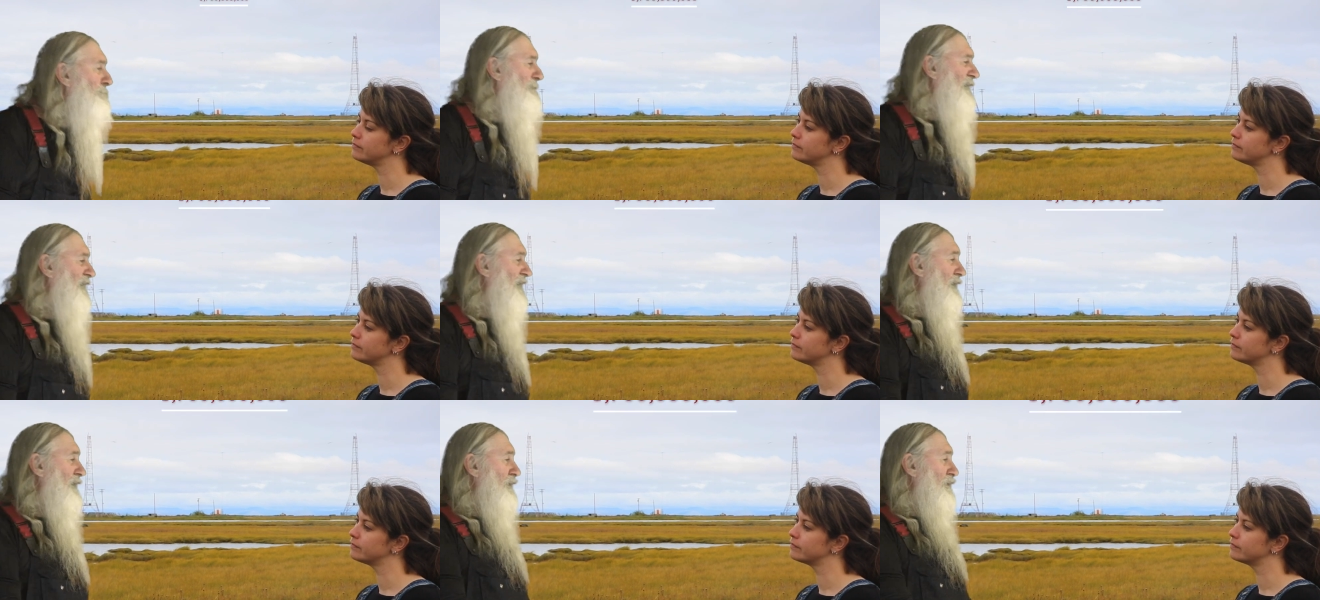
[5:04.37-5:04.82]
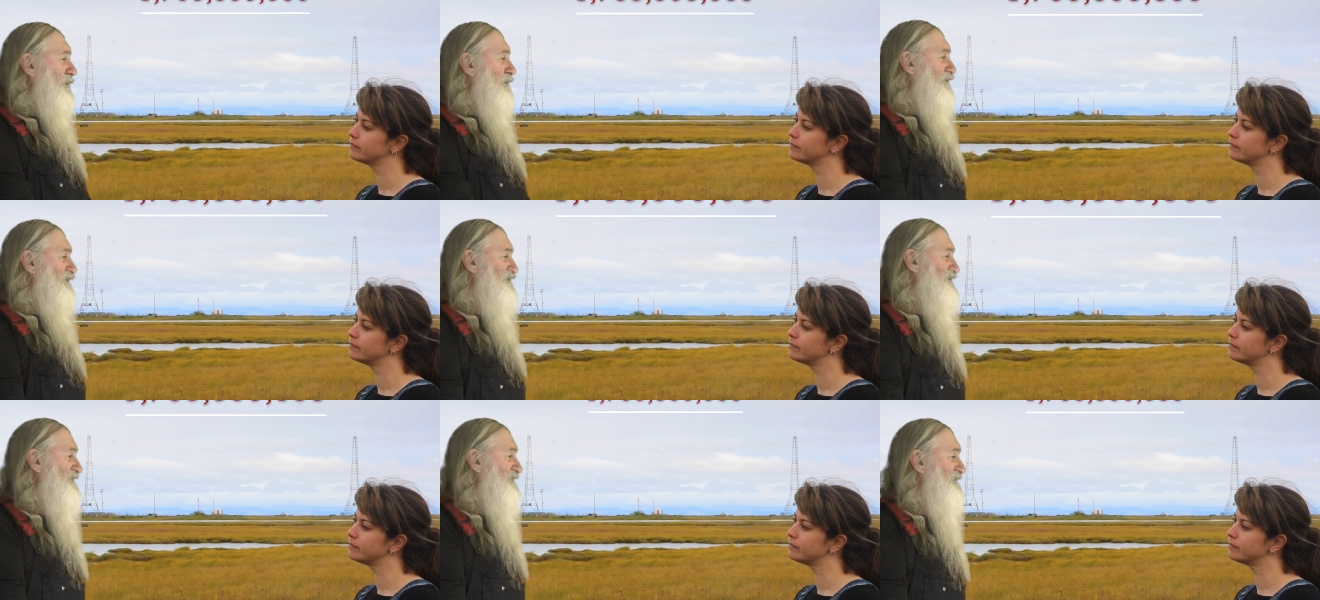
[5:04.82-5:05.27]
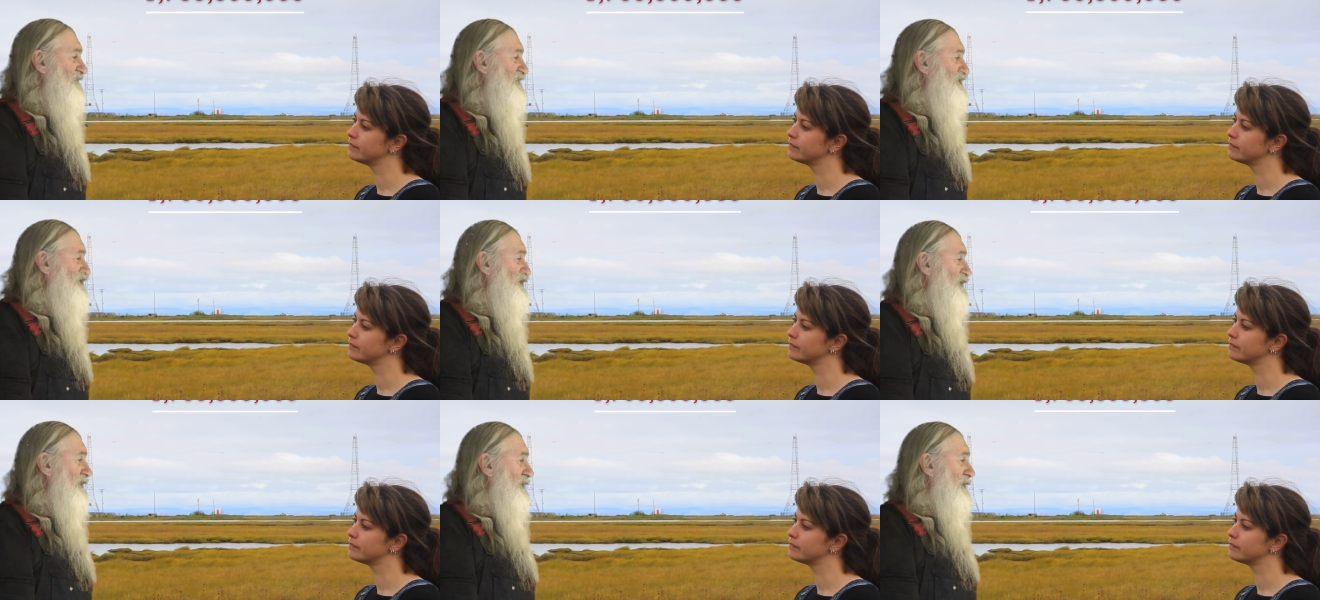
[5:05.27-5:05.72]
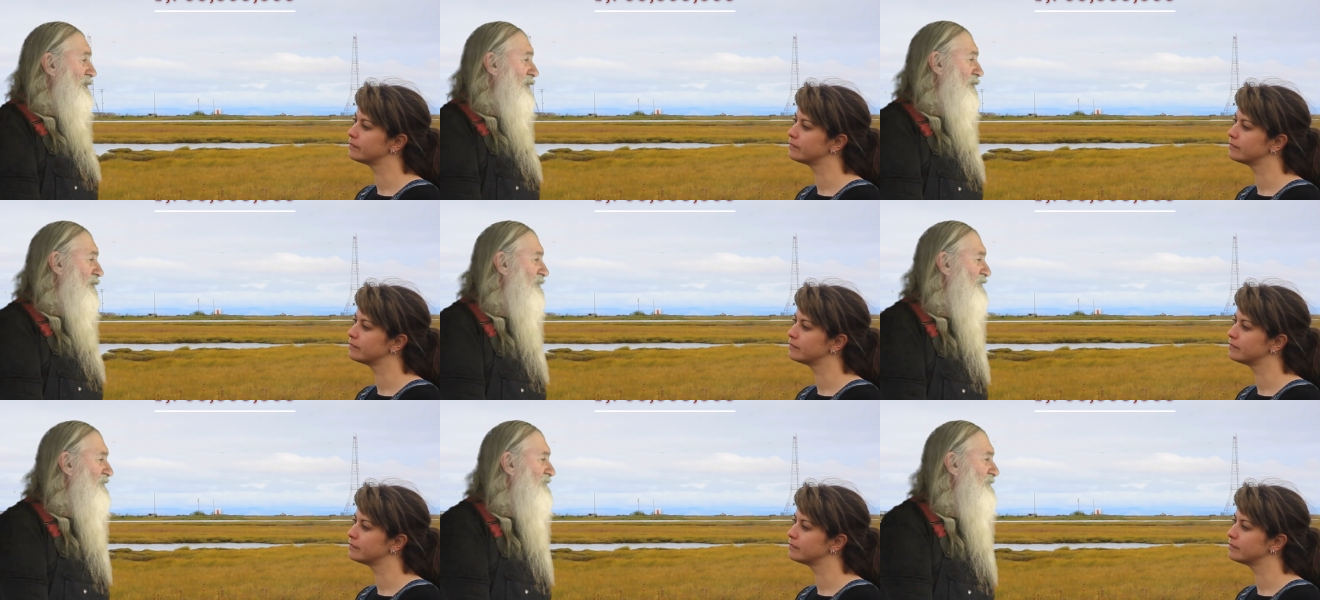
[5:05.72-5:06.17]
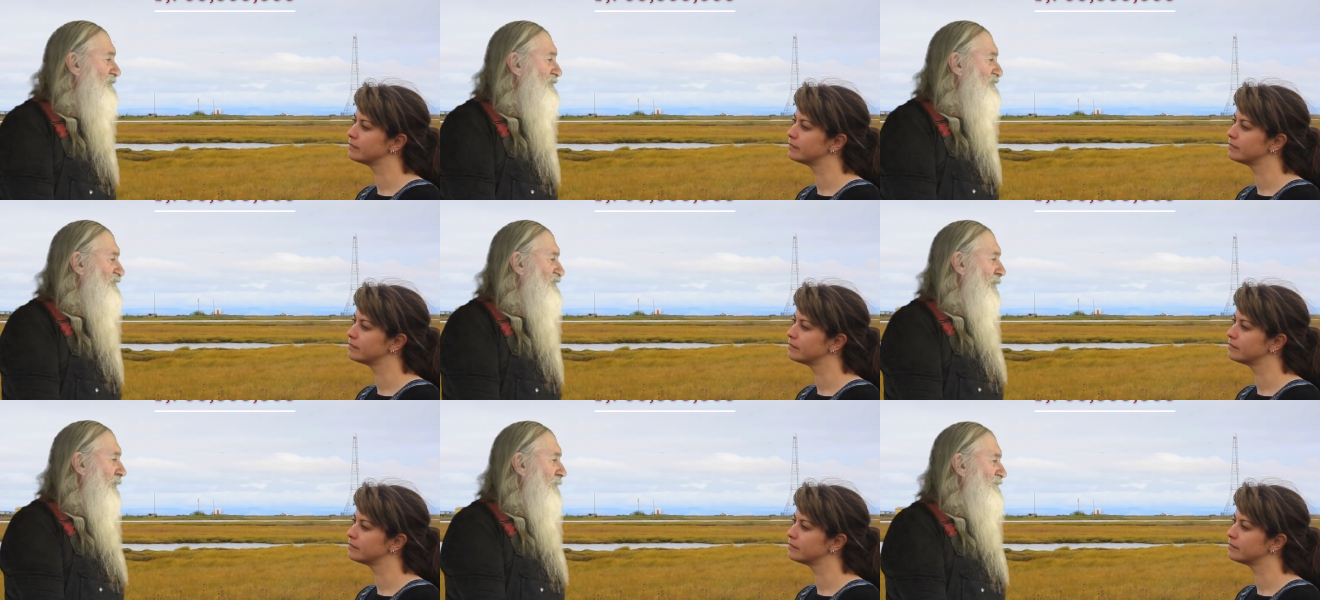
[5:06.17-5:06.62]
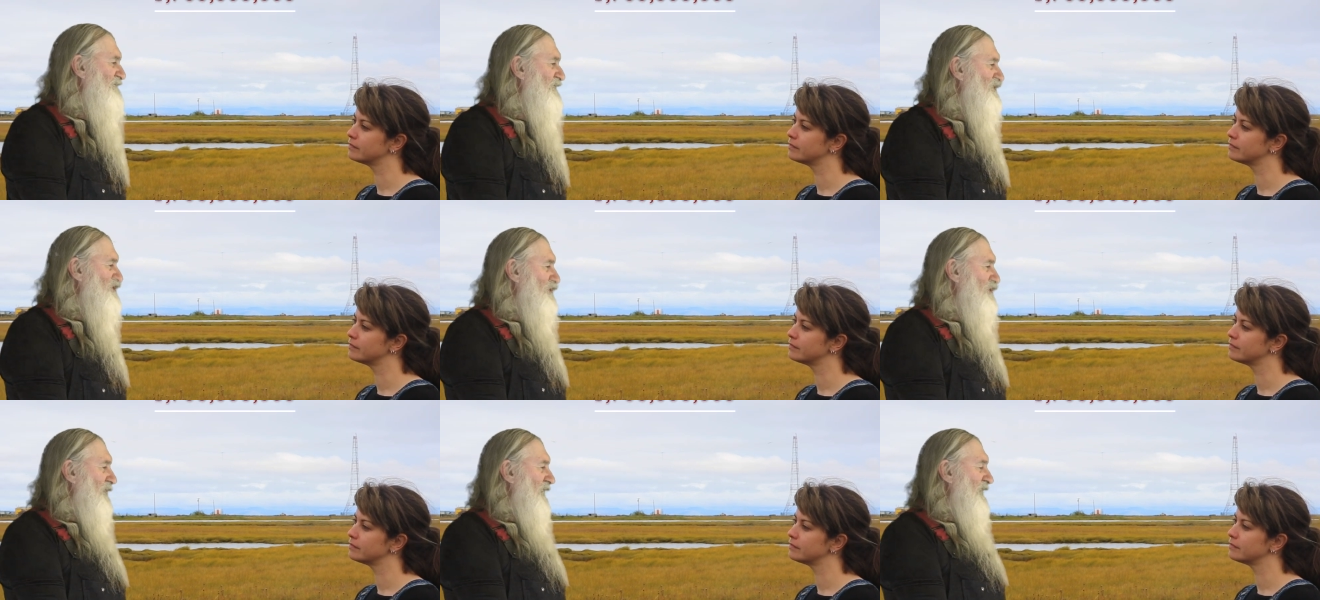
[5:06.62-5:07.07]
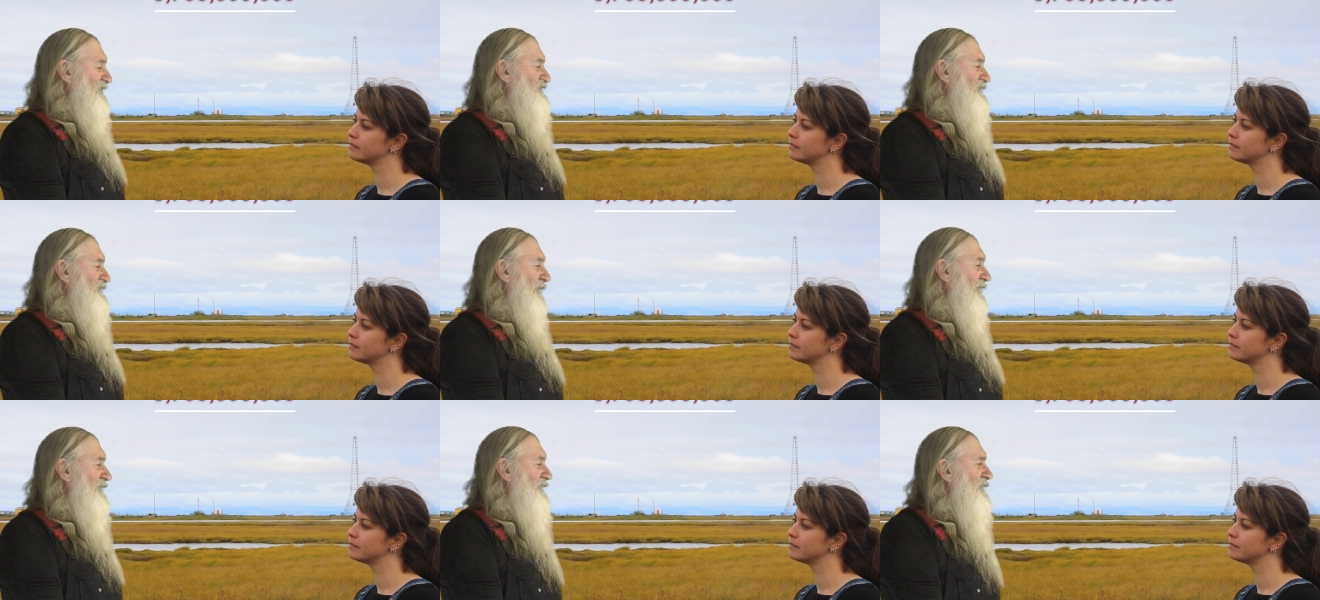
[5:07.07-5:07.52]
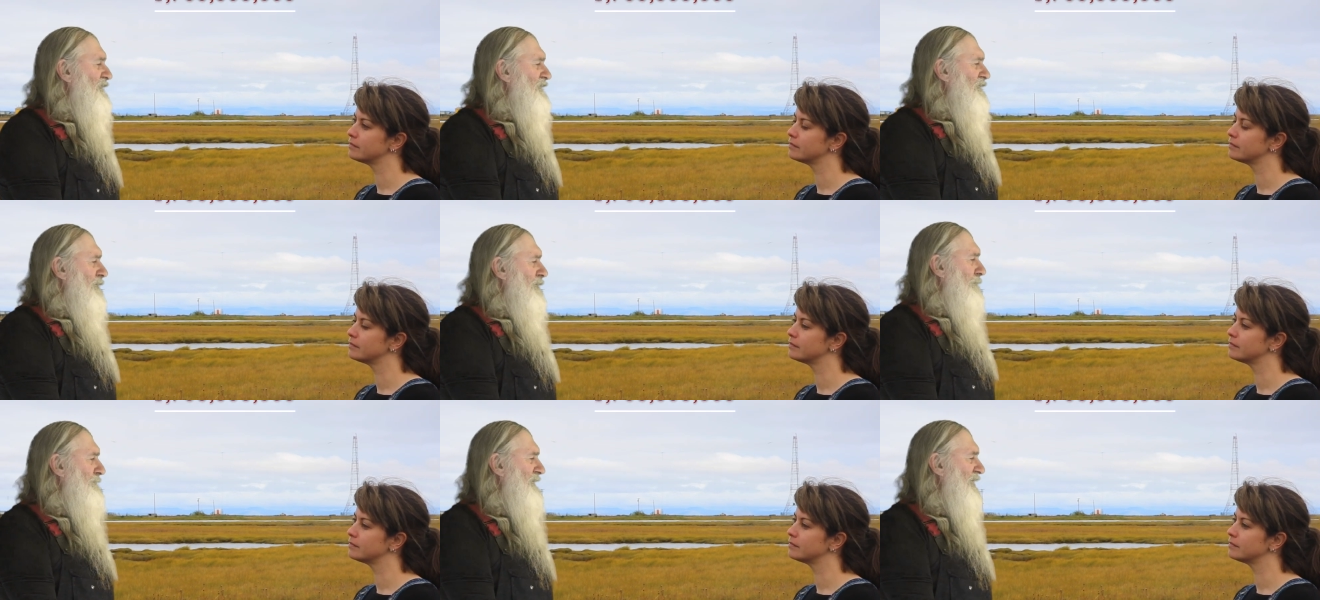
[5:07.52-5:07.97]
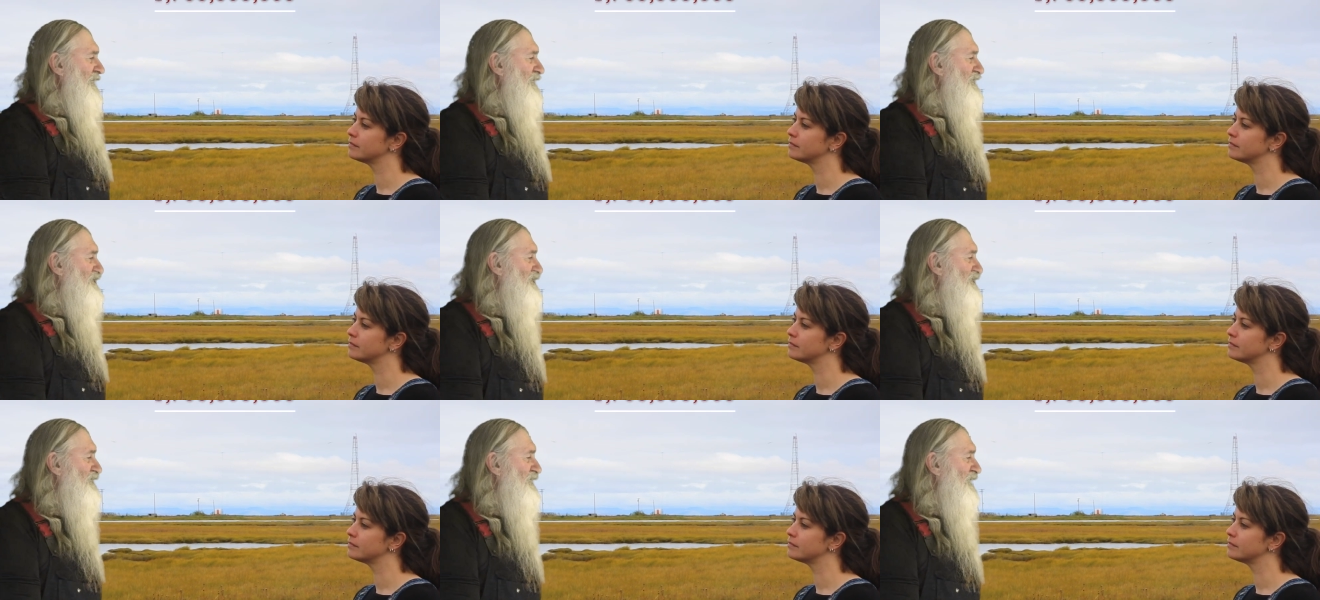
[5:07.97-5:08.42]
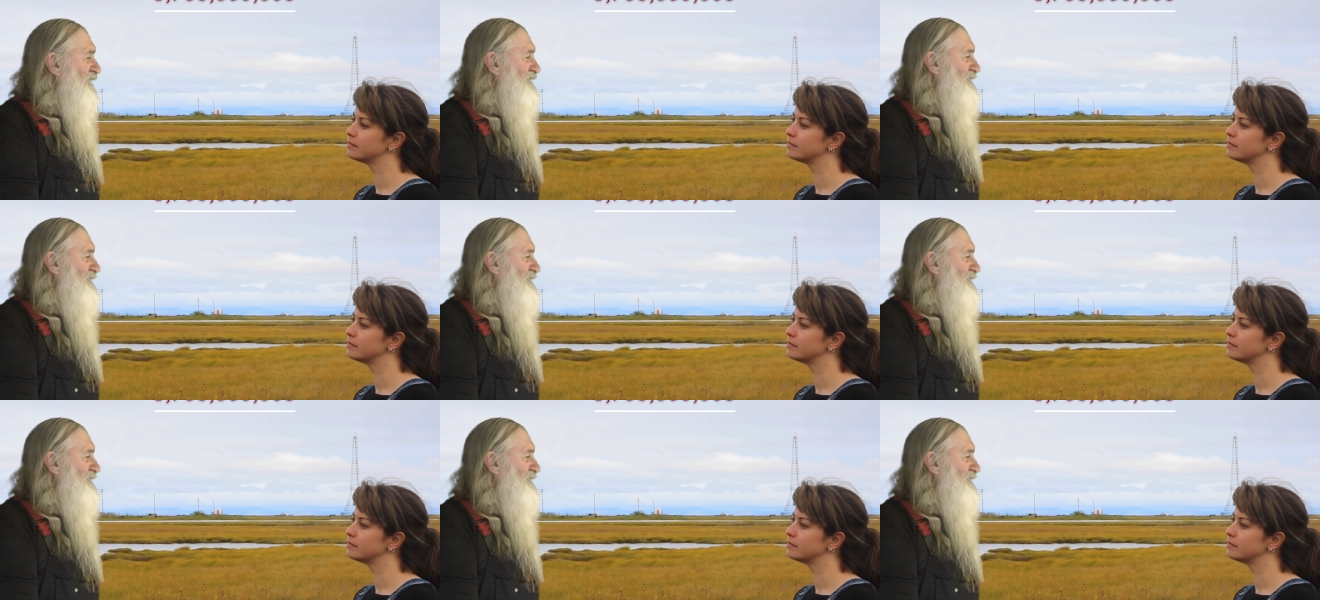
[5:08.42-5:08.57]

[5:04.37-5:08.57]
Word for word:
Speaker 1: pounds each year. To help visualize that, imagine